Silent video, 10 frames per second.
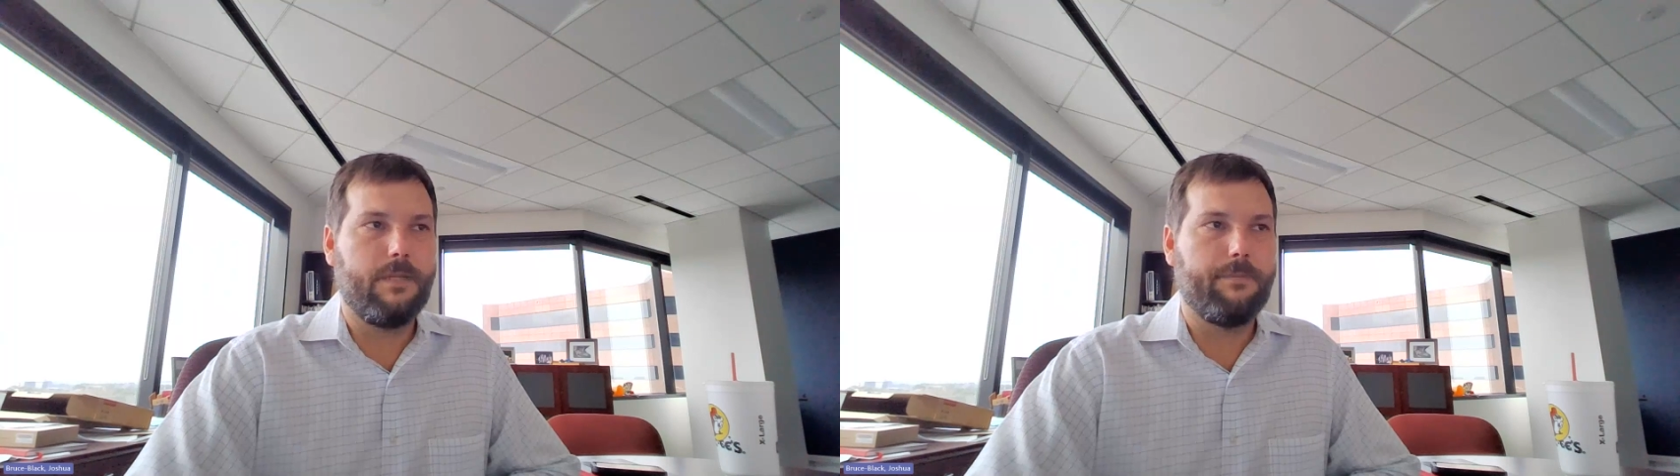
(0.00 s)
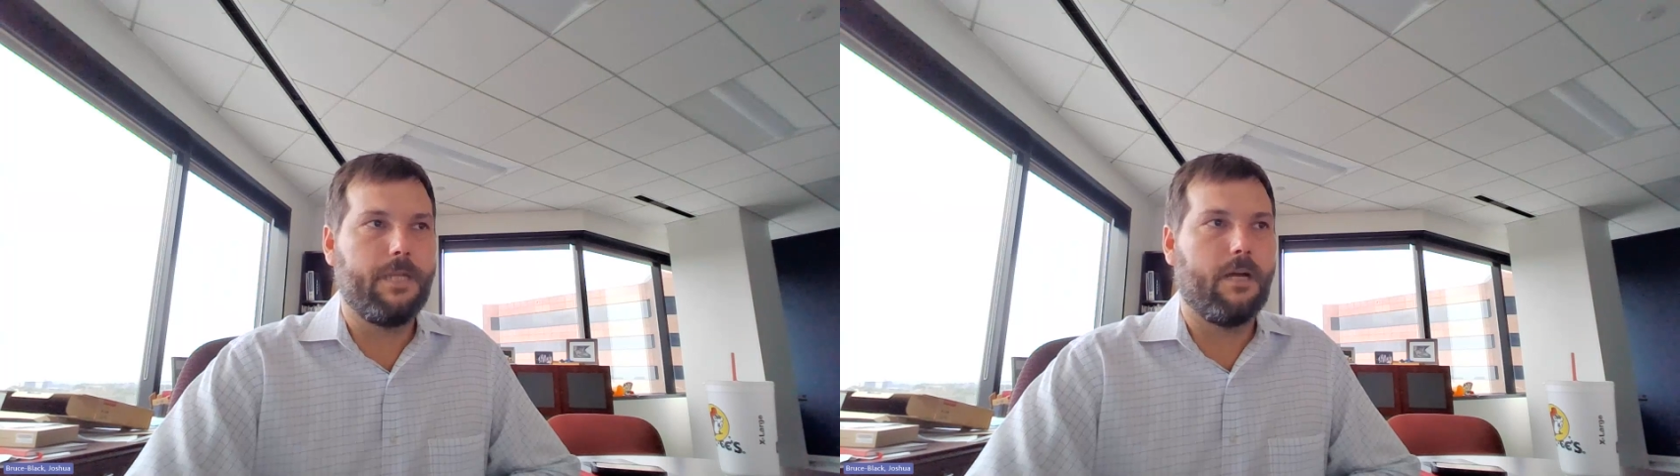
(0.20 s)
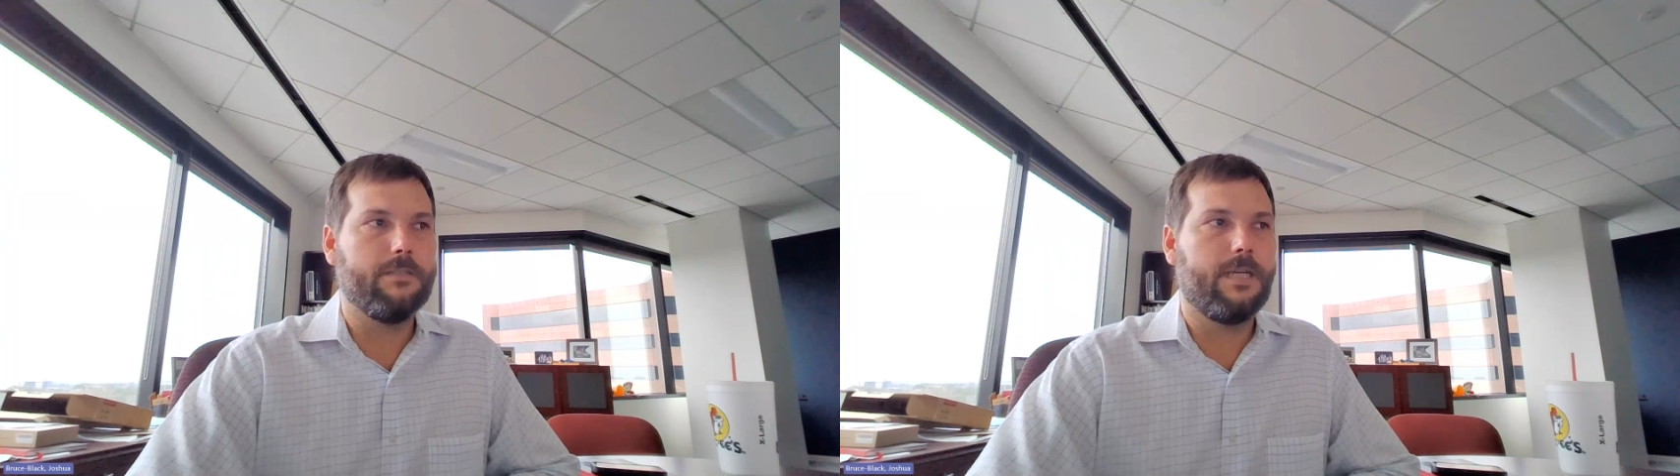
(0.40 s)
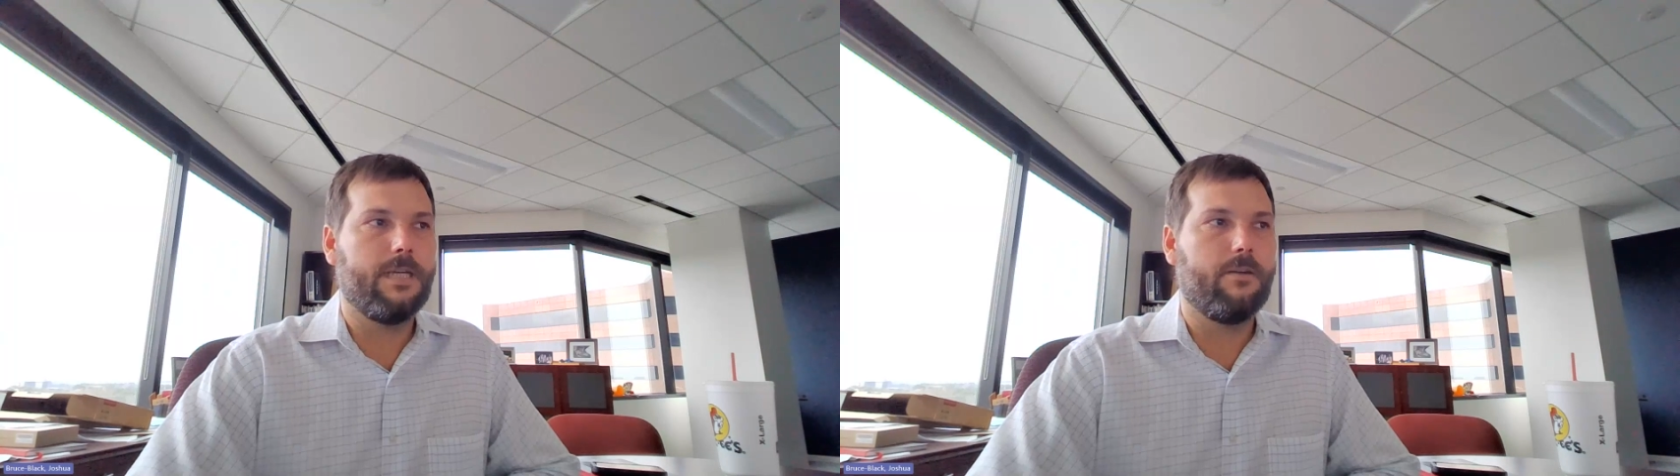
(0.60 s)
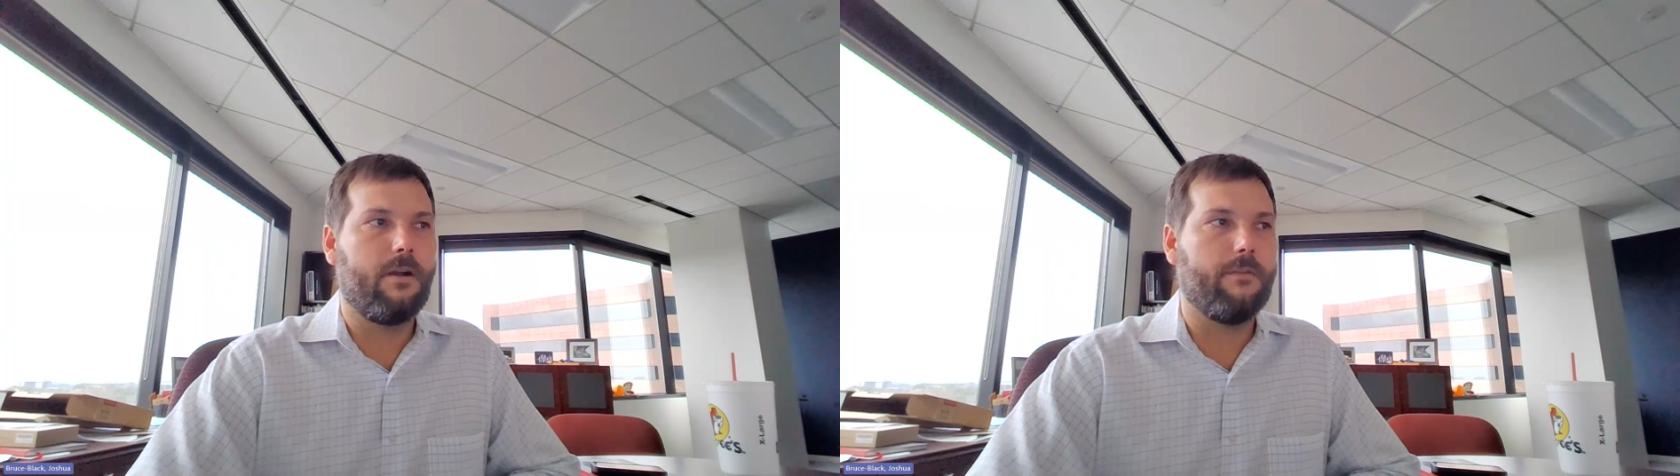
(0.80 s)
maybe
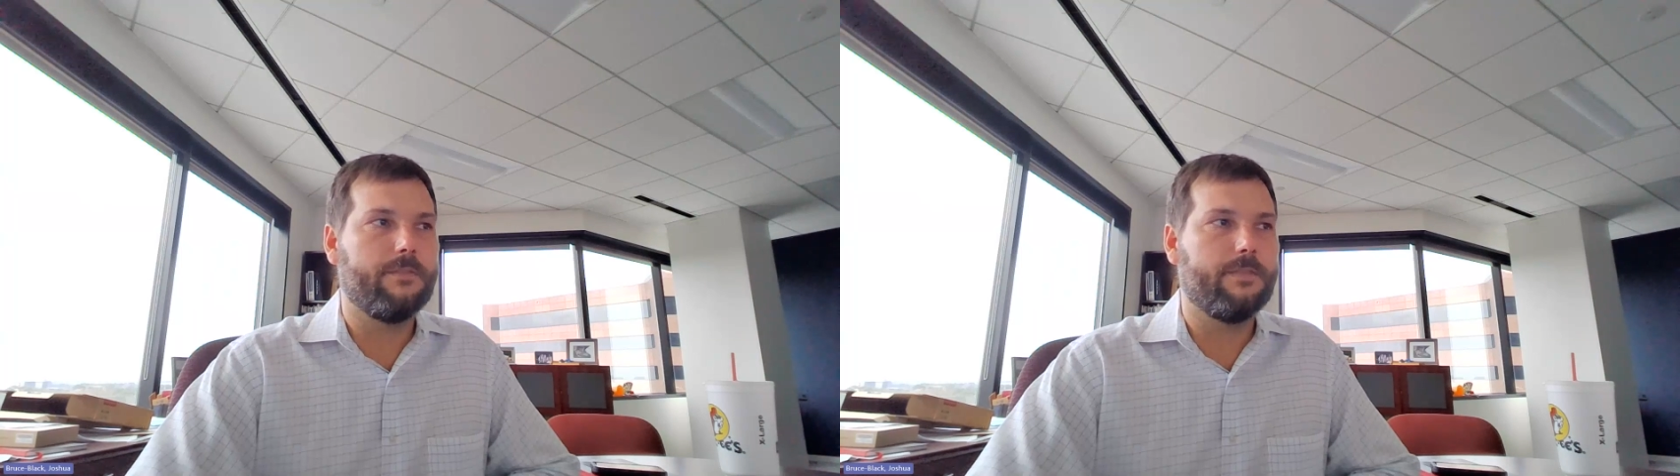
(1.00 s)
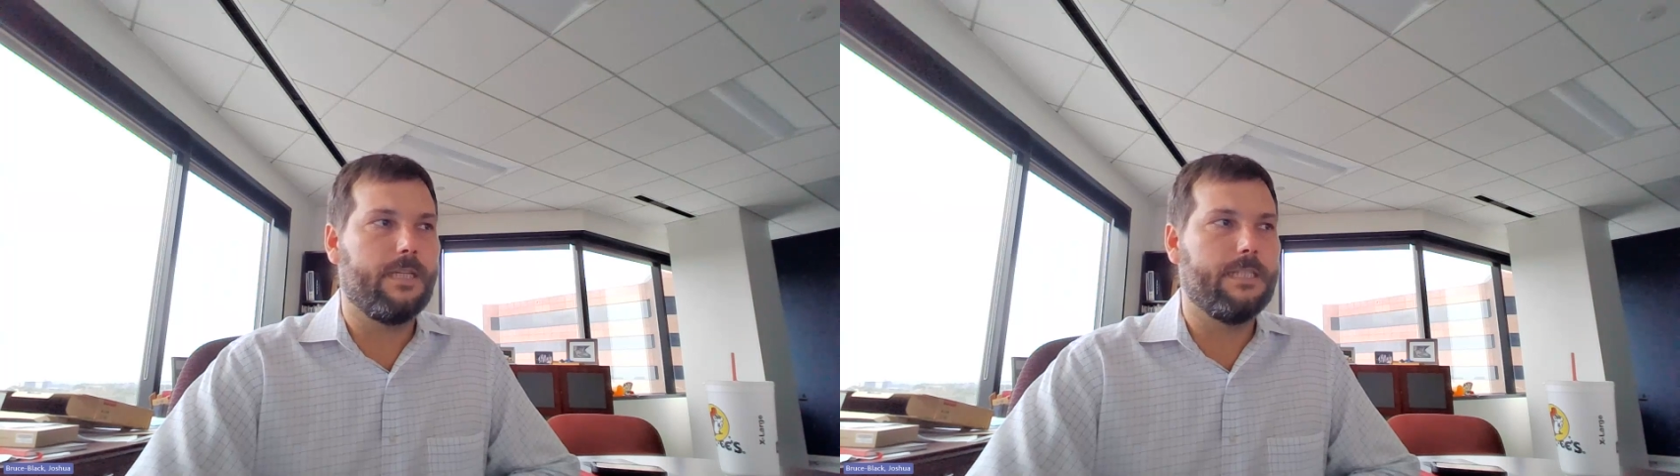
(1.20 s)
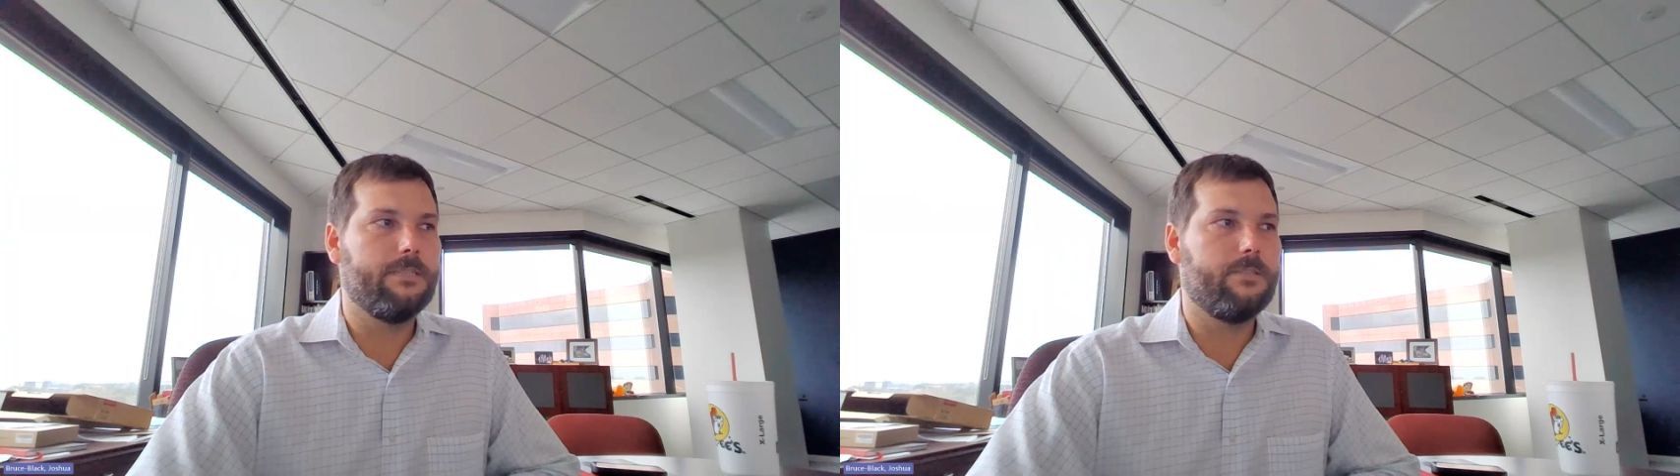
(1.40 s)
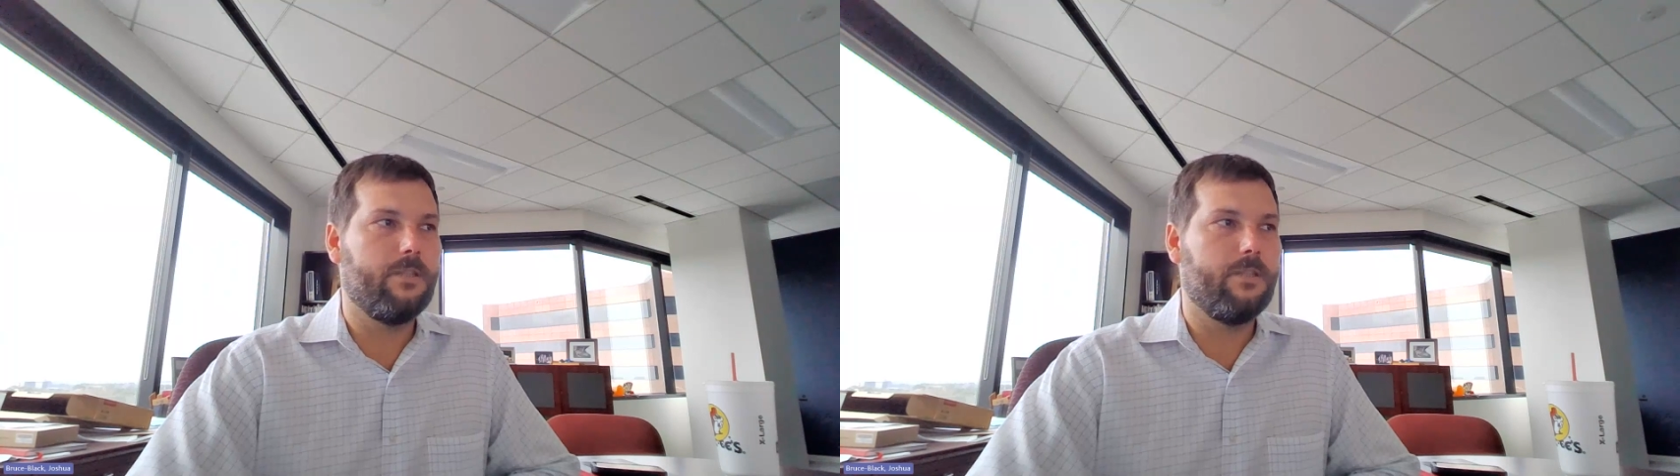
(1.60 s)
on-site or off-site.